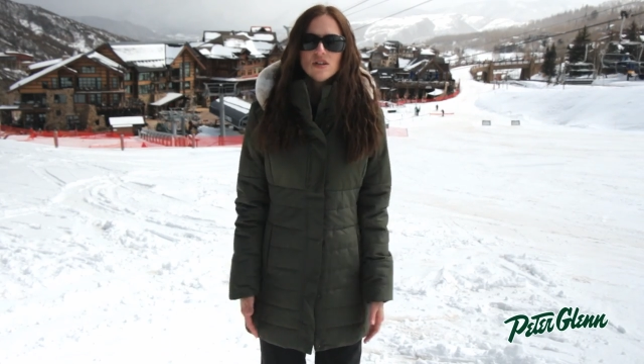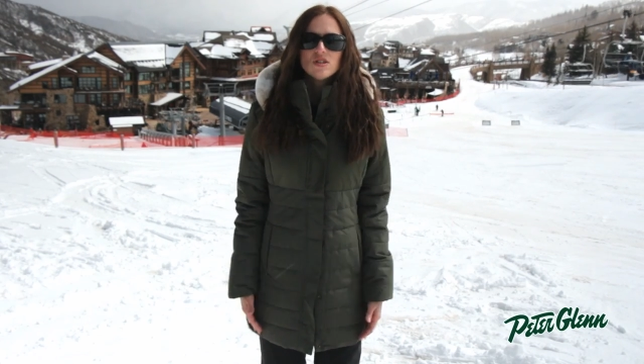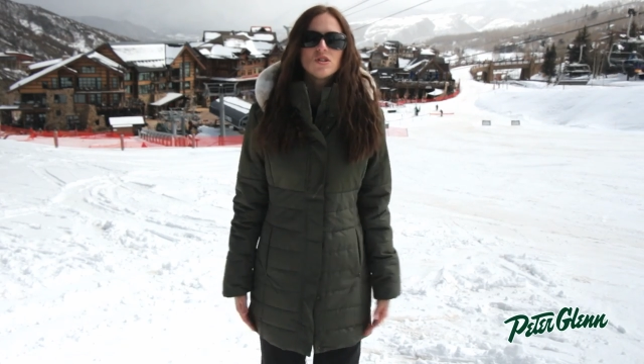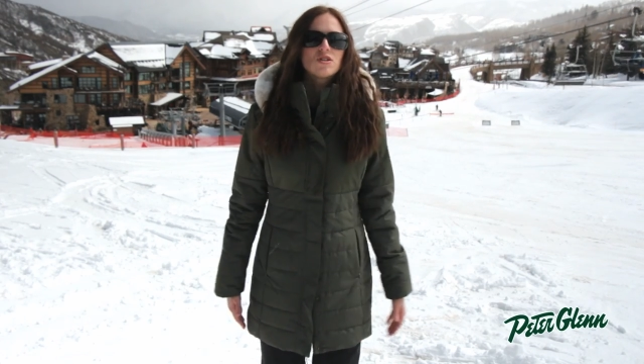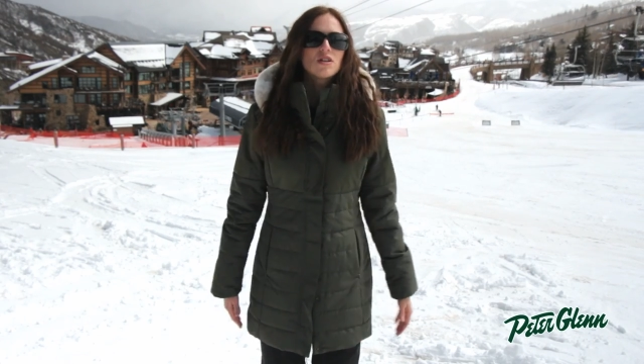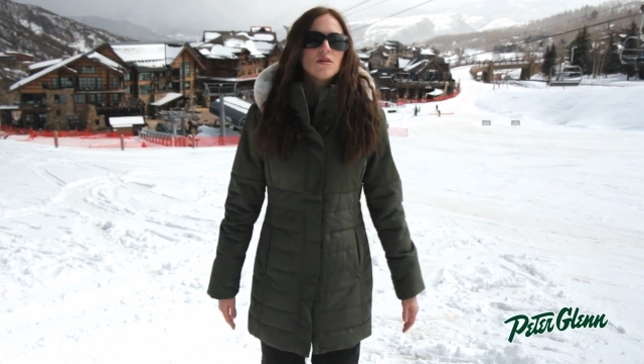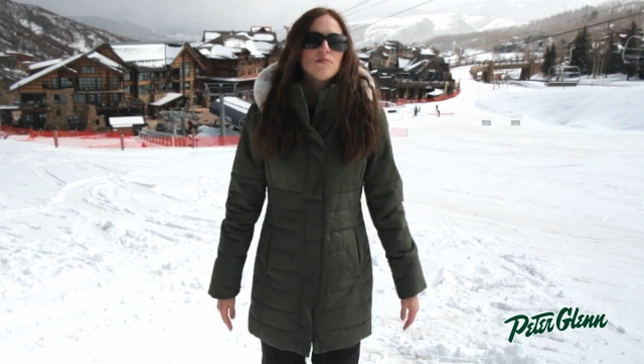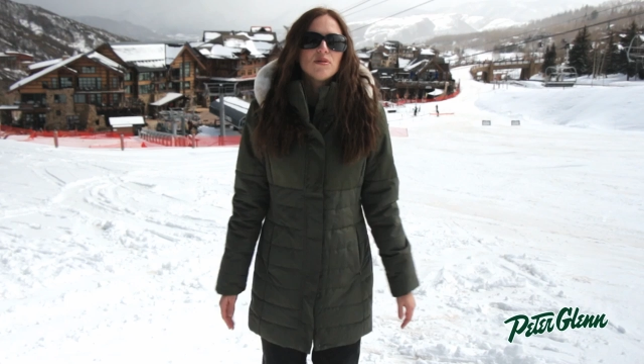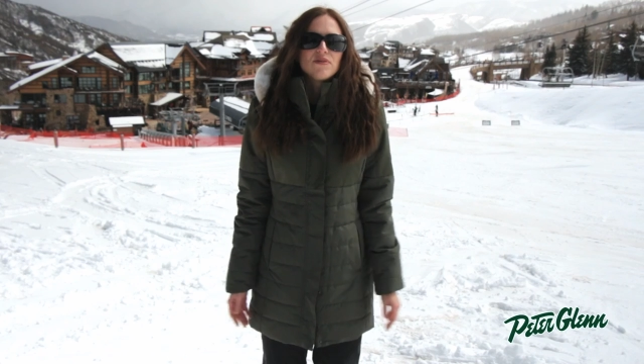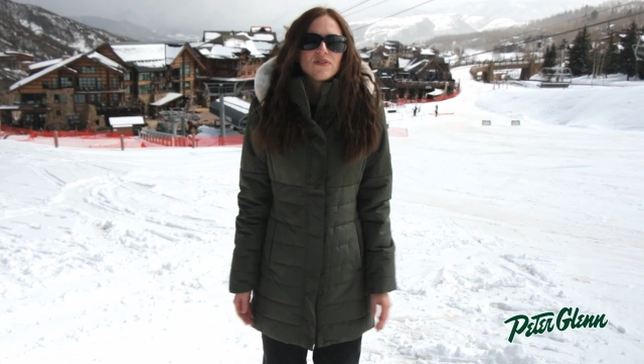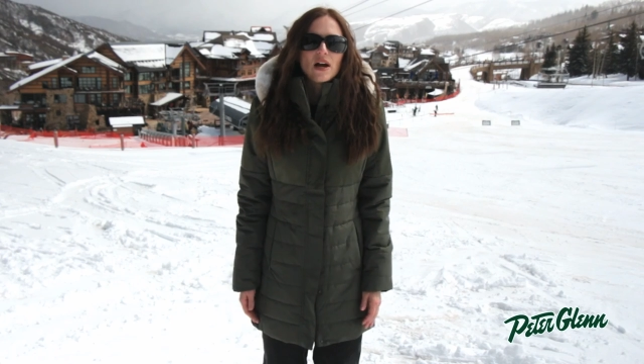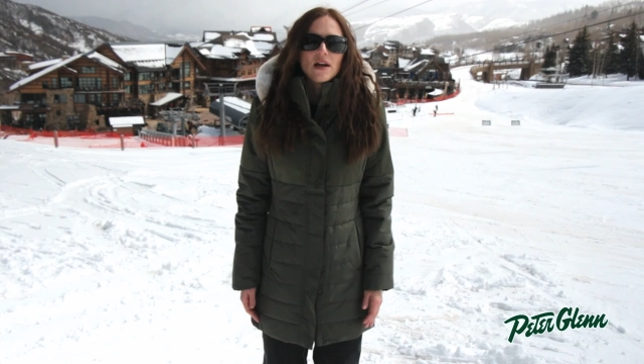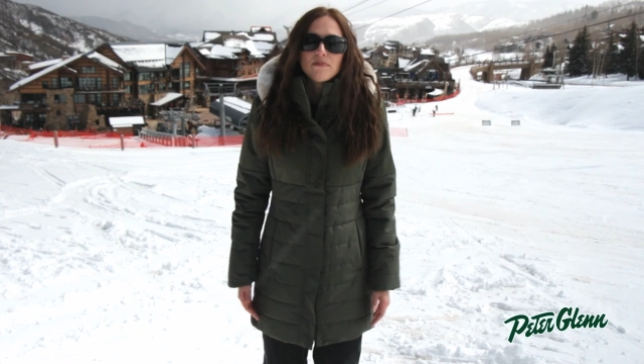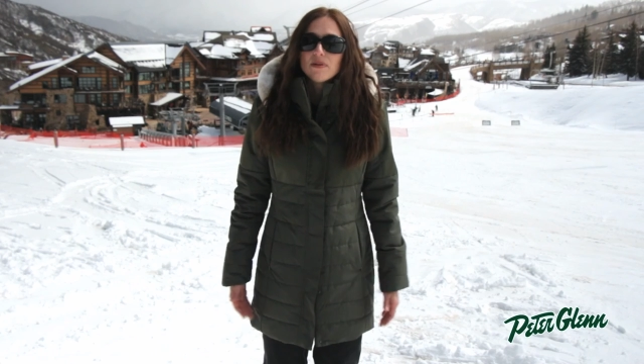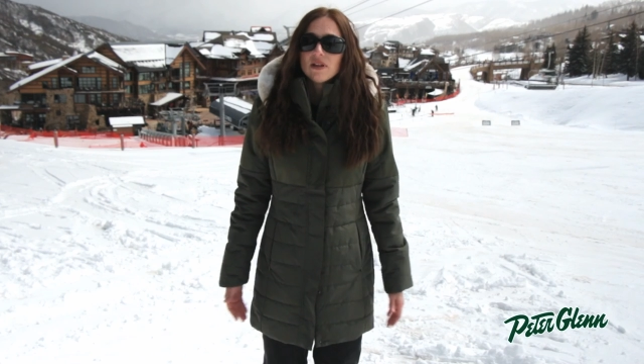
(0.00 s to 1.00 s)
so it's gonna
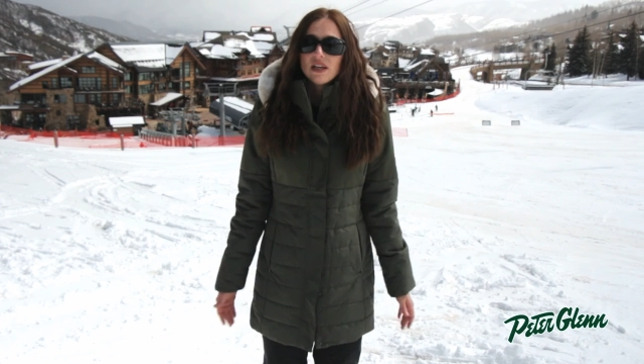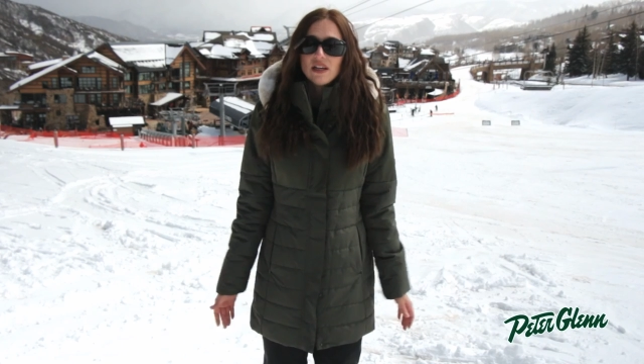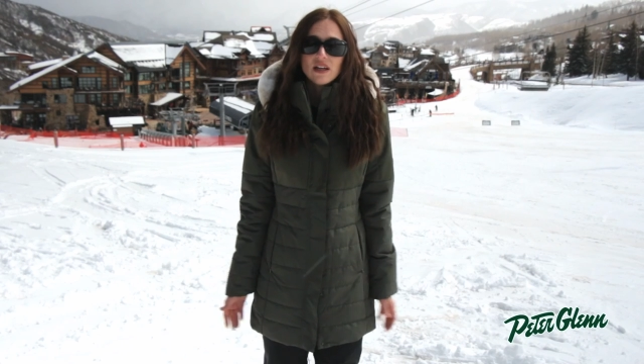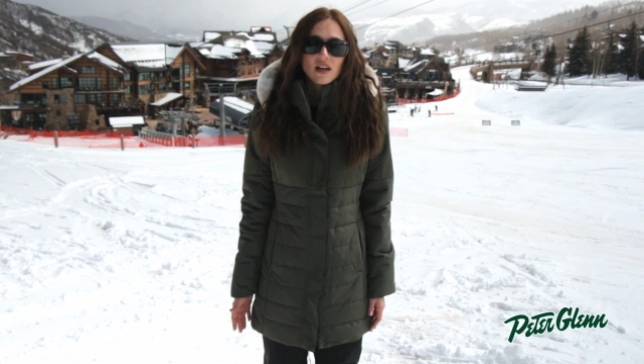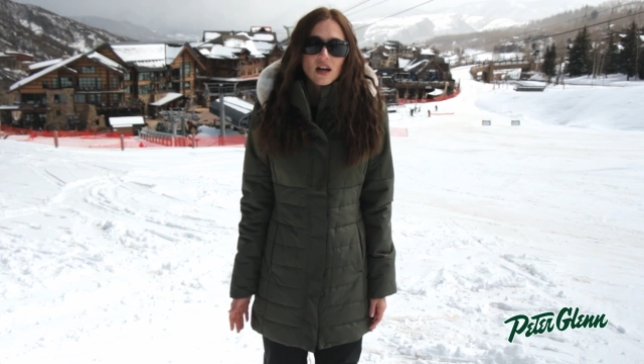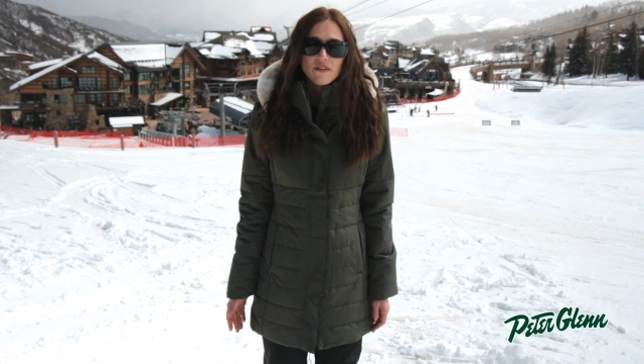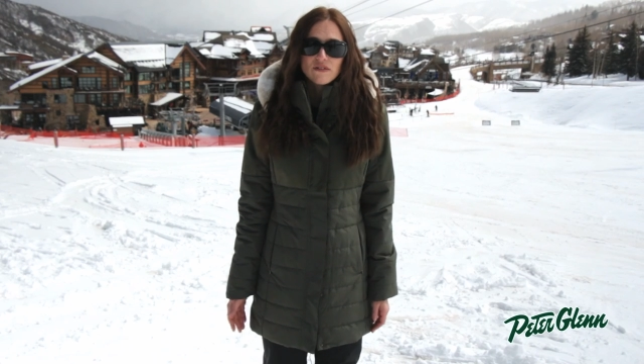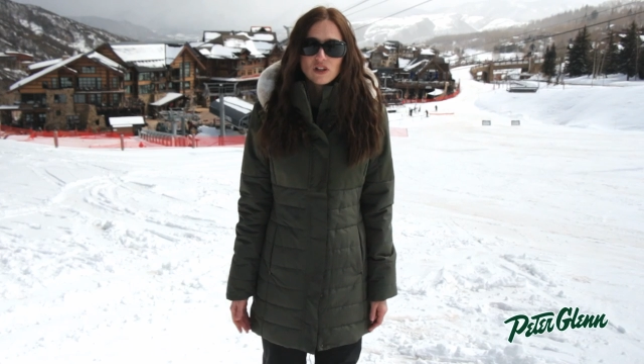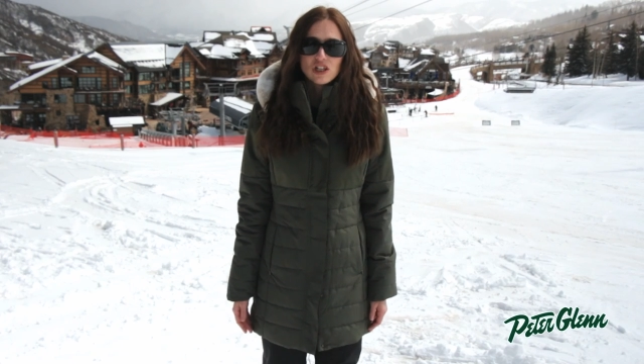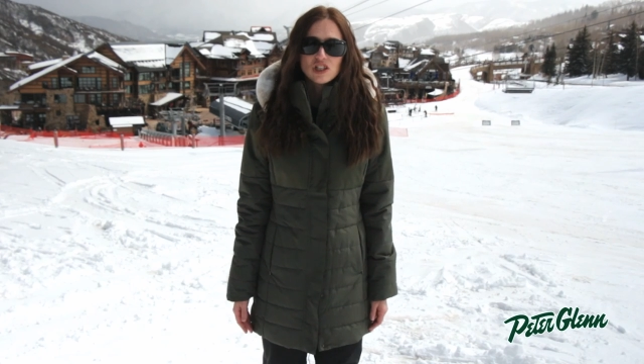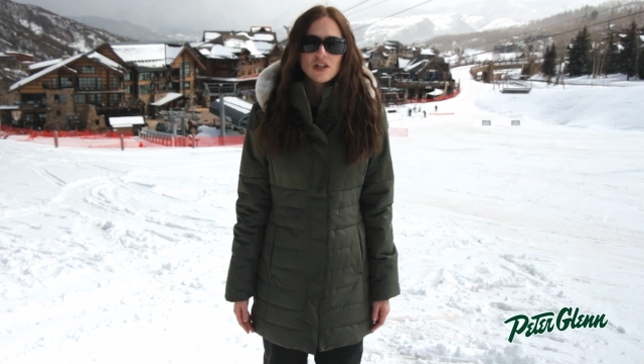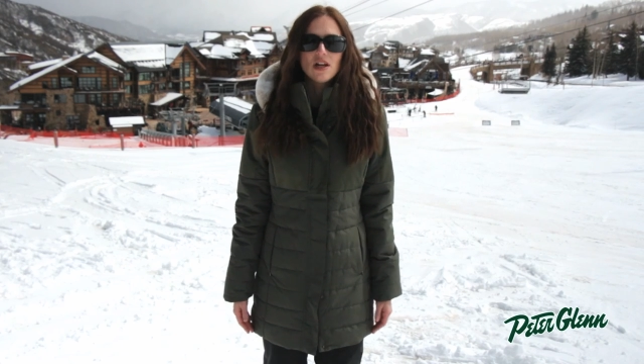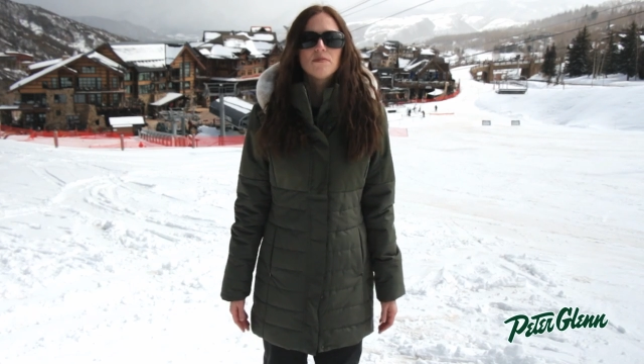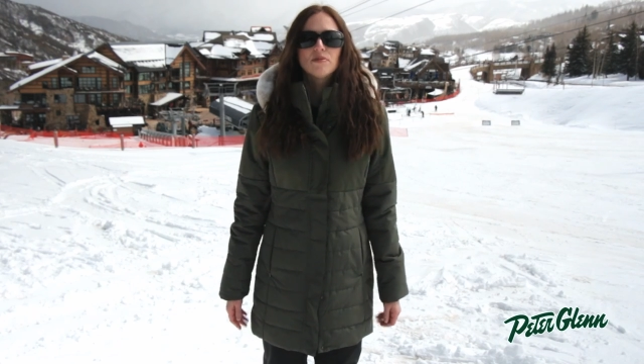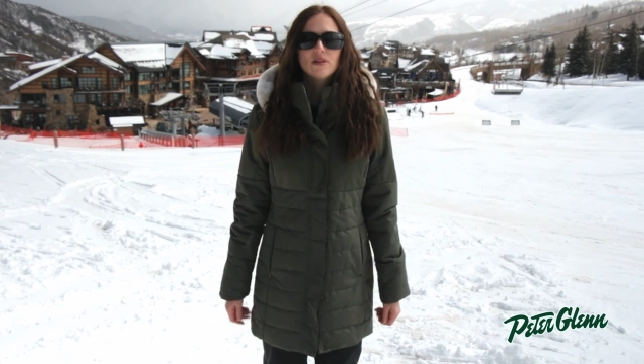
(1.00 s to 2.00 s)
provide plenty of
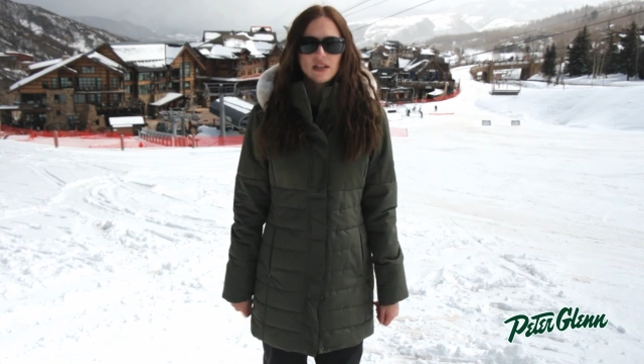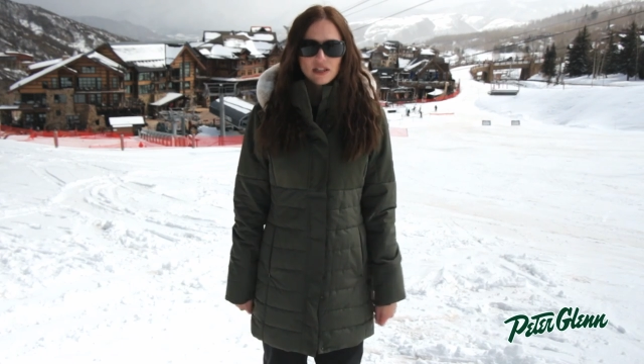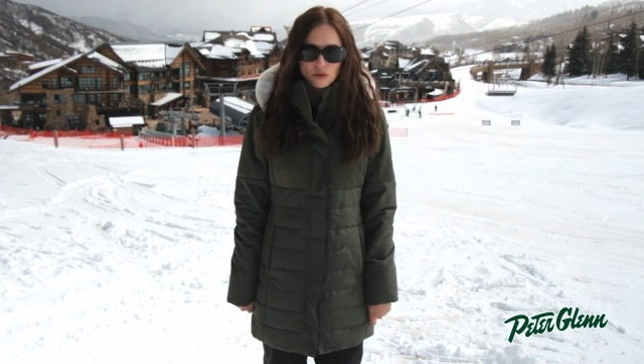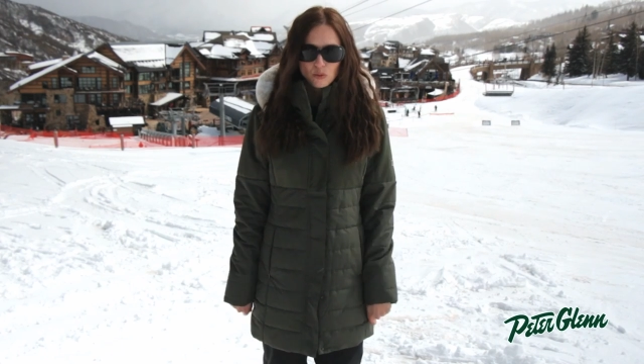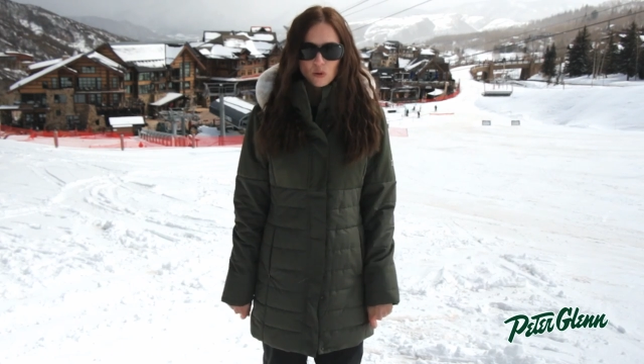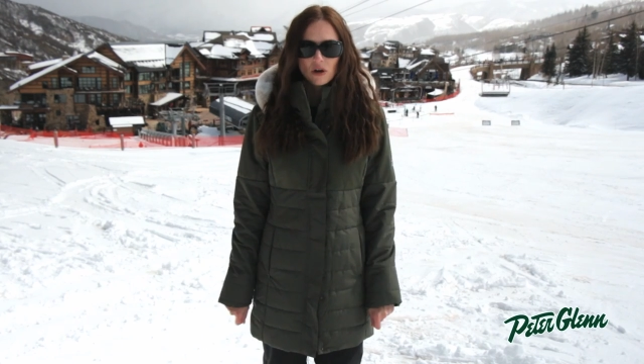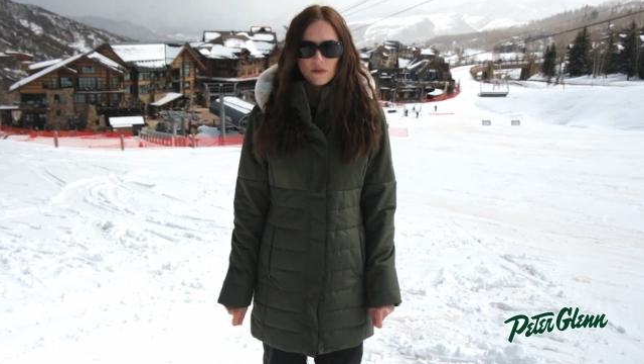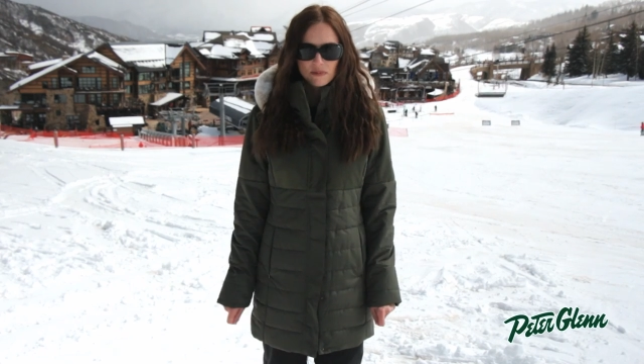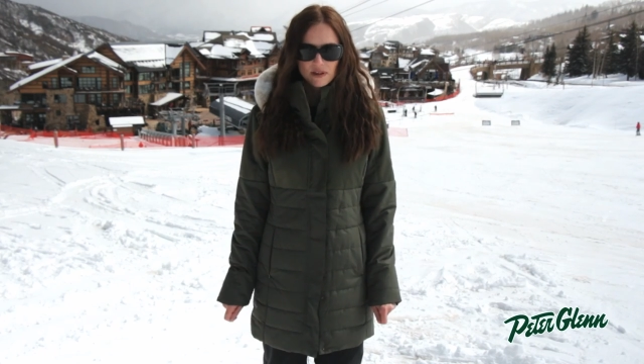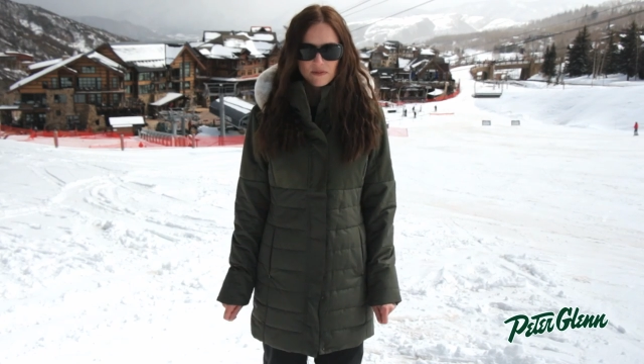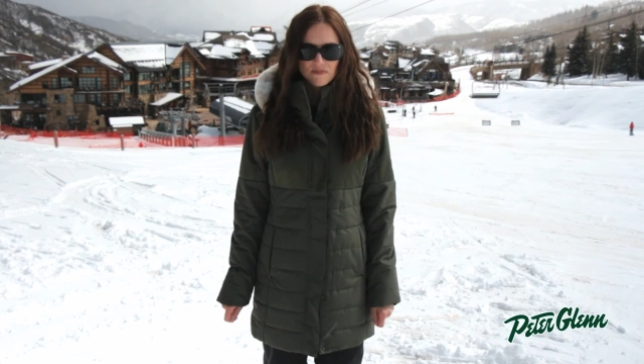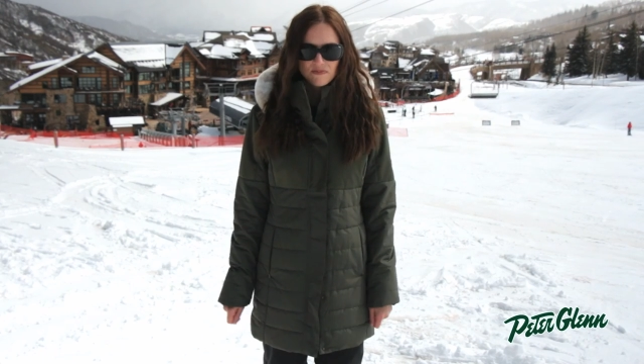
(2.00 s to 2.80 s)
coverage and plenty of warmth.